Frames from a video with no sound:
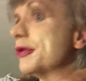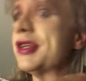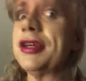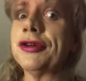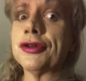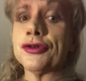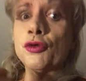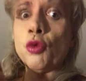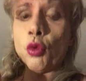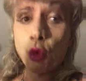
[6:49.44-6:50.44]
procedures
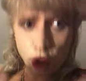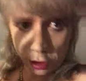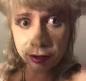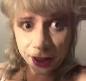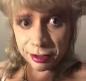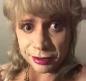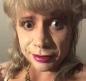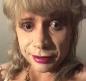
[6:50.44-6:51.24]
work, right?